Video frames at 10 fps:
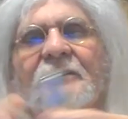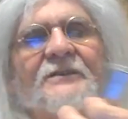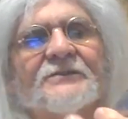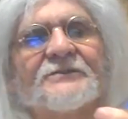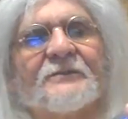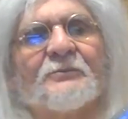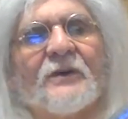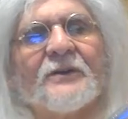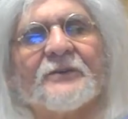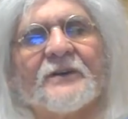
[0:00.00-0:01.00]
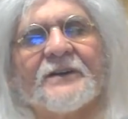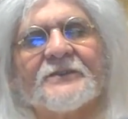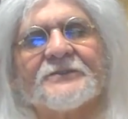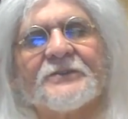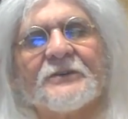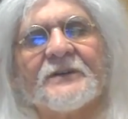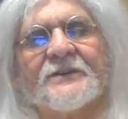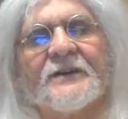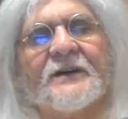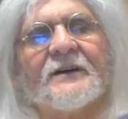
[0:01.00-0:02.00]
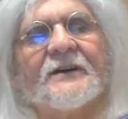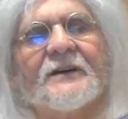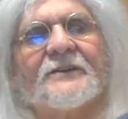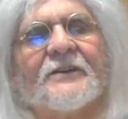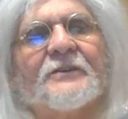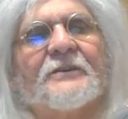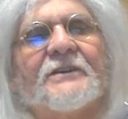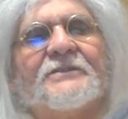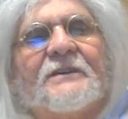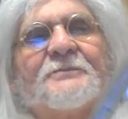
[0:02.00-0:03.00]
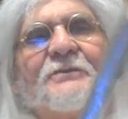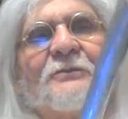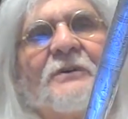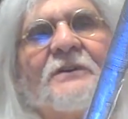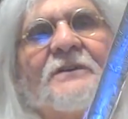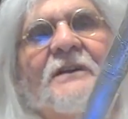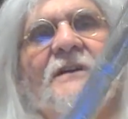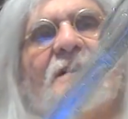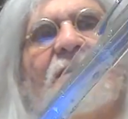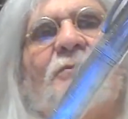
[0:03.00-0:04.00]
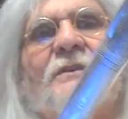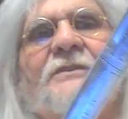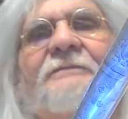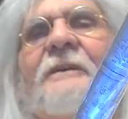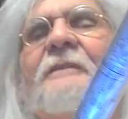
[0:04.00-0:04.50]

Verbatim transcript: this is the brother, I guess, to it. Uh, another Egyptian one. What if